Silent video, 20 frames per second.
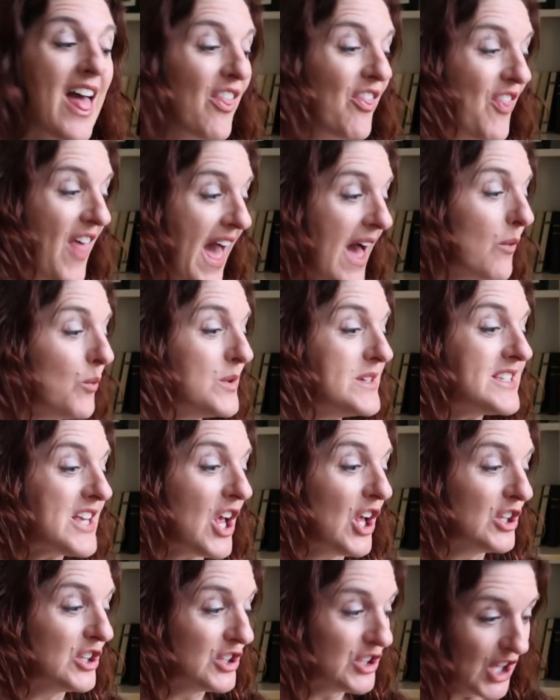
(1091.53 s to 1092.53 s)
That was
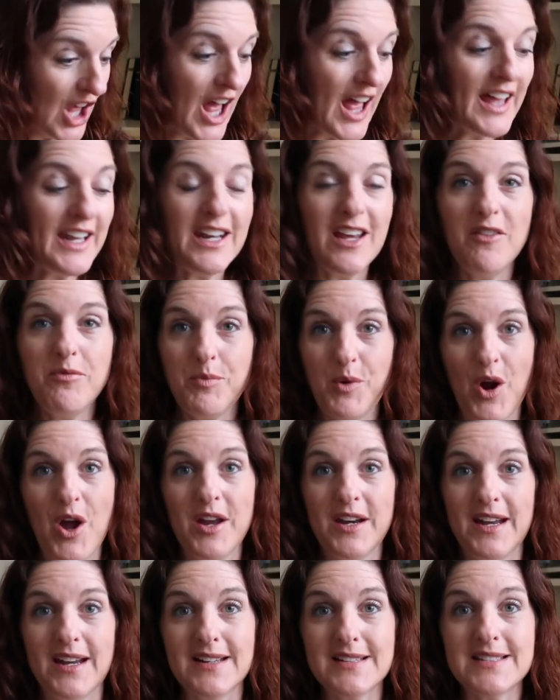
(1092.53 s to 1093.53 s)
a lot of
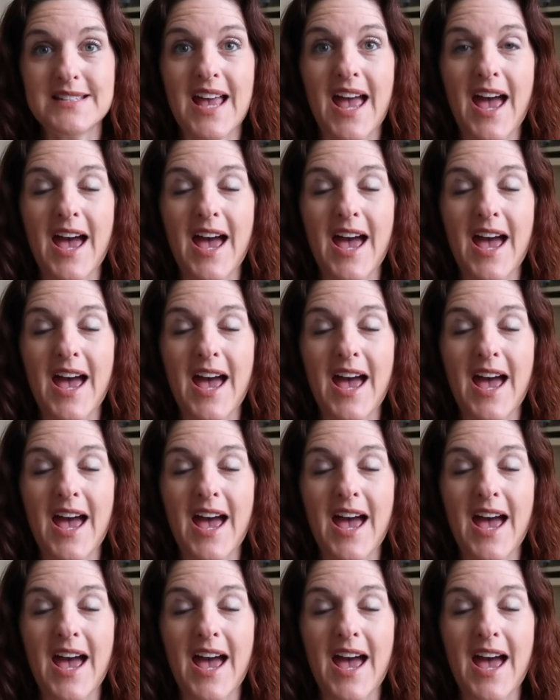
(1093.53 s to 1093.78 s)
products.